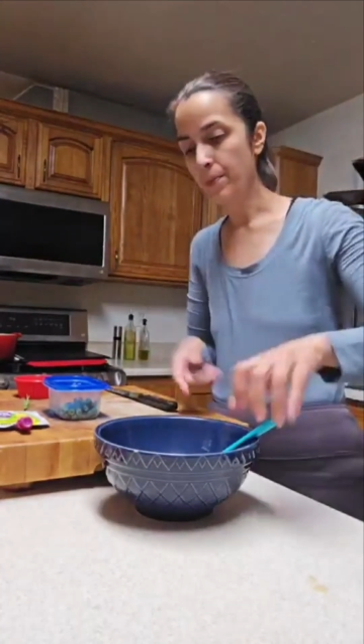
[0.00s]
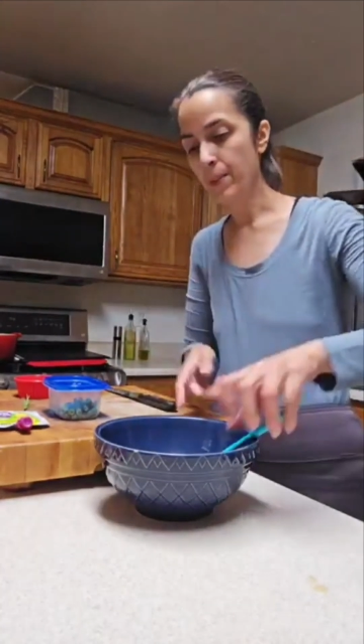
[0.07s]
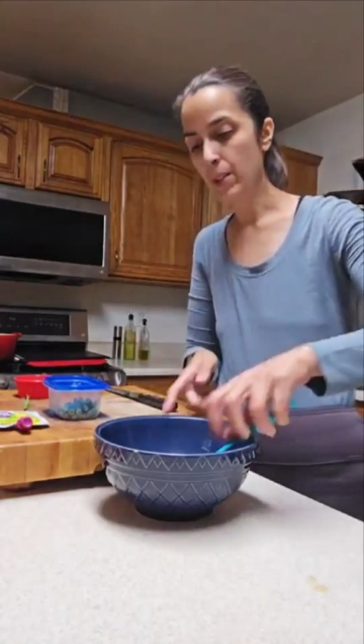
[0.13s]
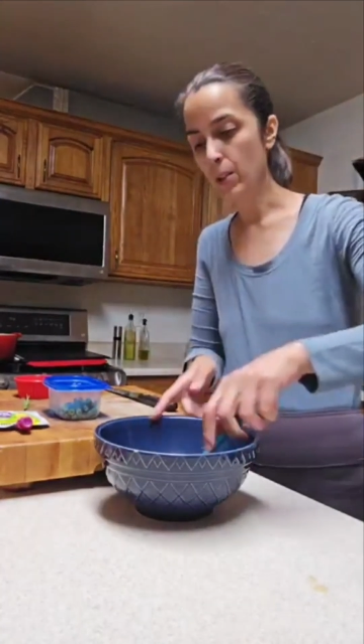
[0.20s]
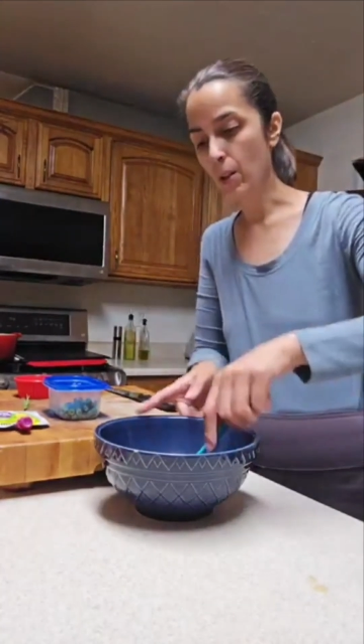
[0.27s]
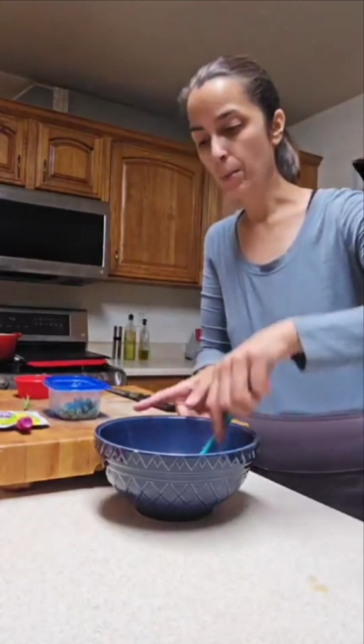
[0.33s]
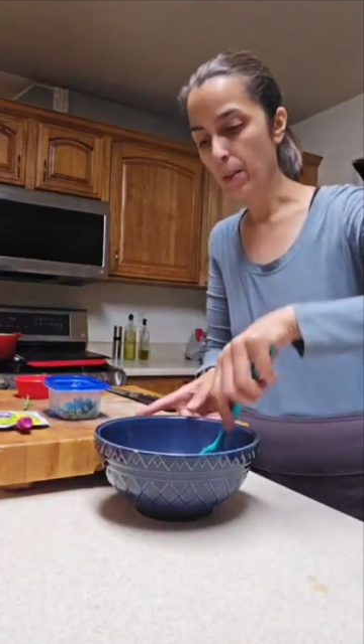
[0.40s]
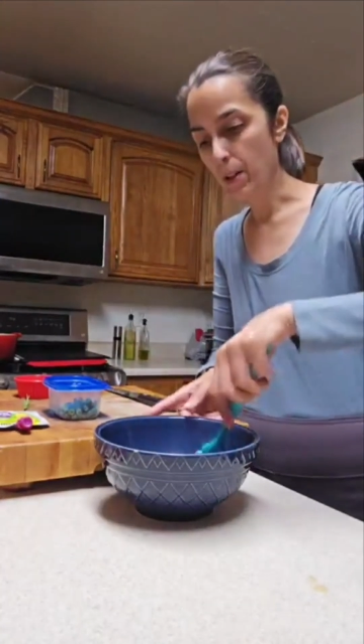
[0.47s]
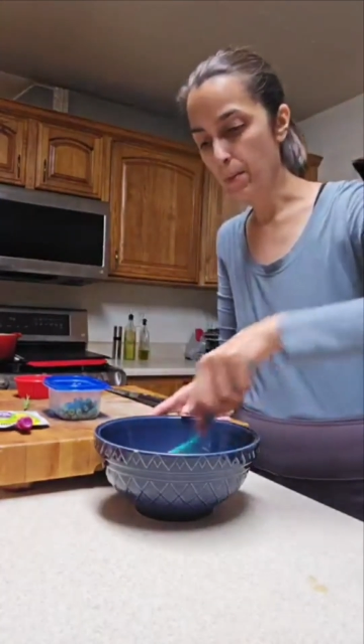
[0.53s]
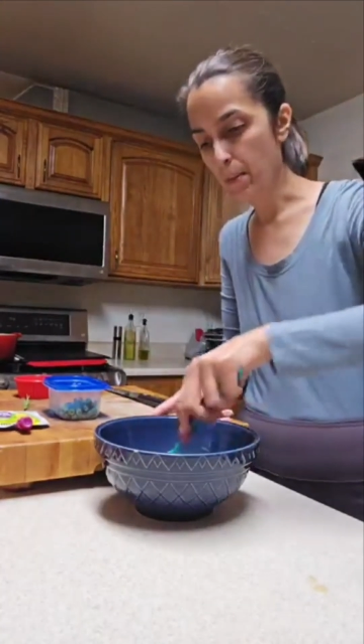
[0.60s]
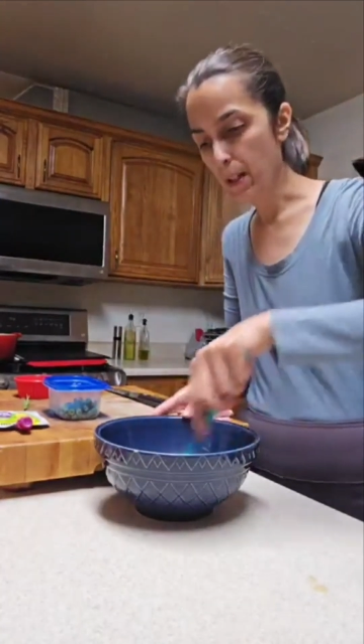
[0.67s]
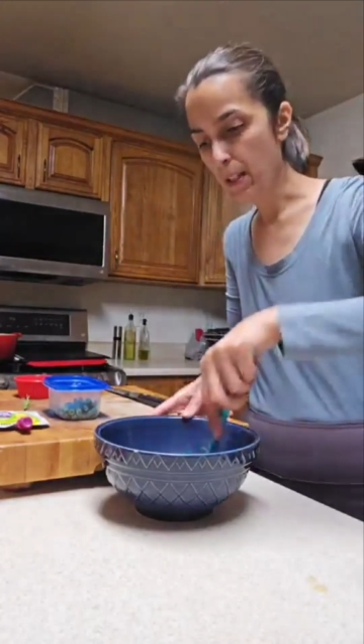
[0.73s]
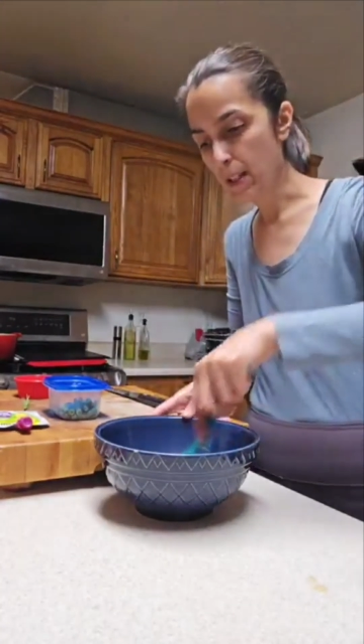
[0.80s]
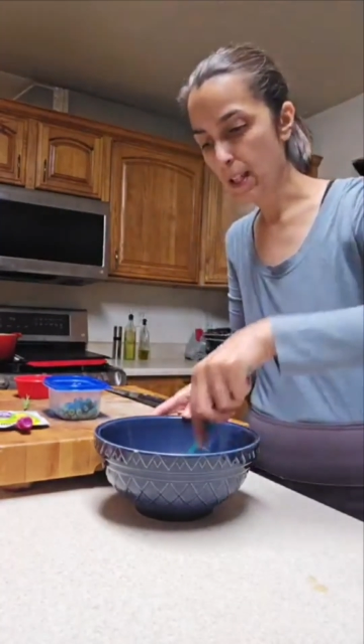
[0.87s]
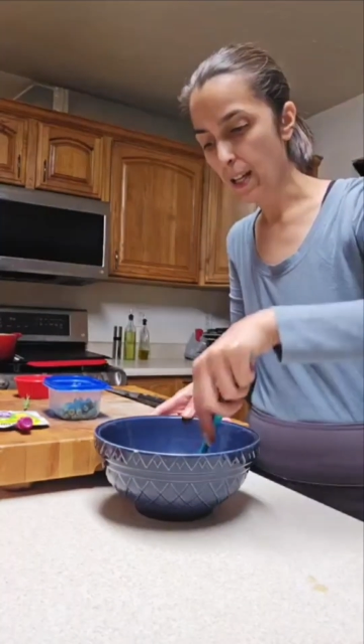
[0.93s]
So I'm going to
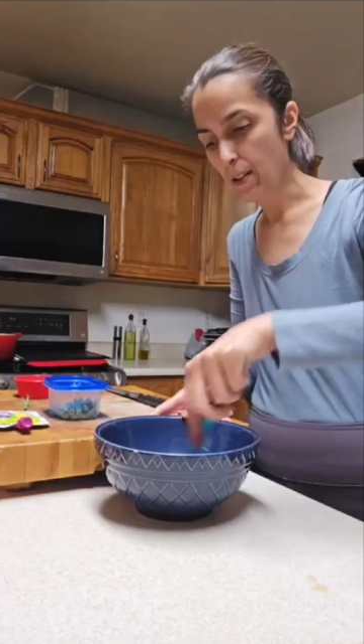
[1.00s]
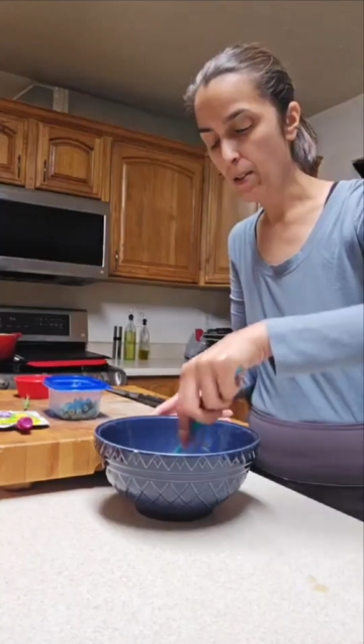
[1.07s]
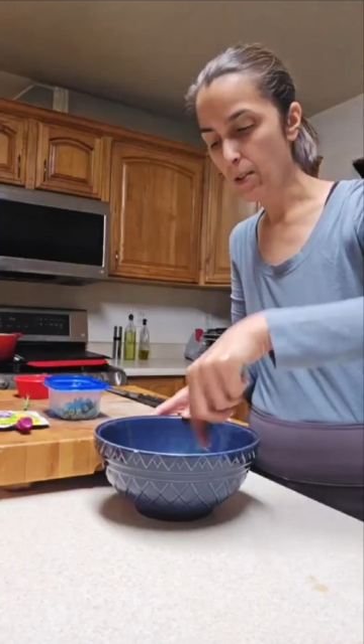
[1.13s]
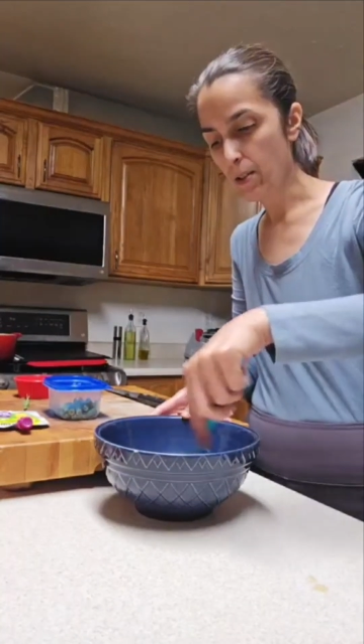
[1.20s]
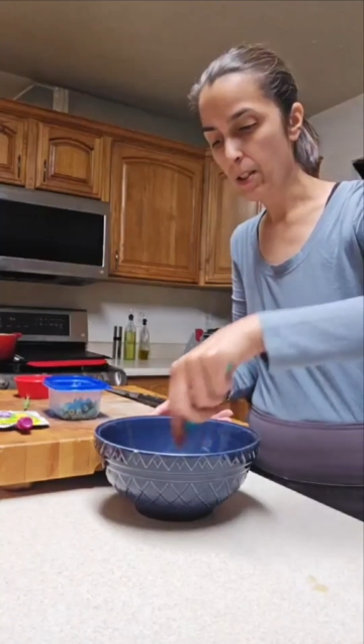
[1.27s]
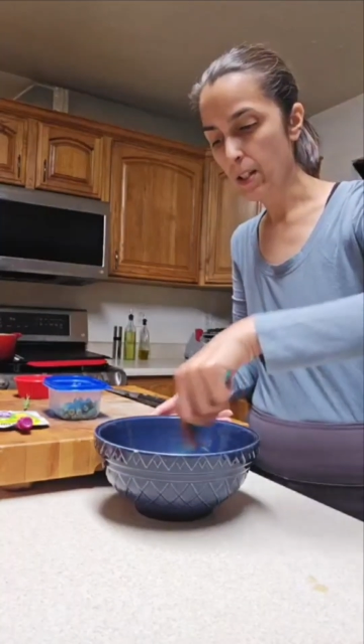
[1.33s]
mix that all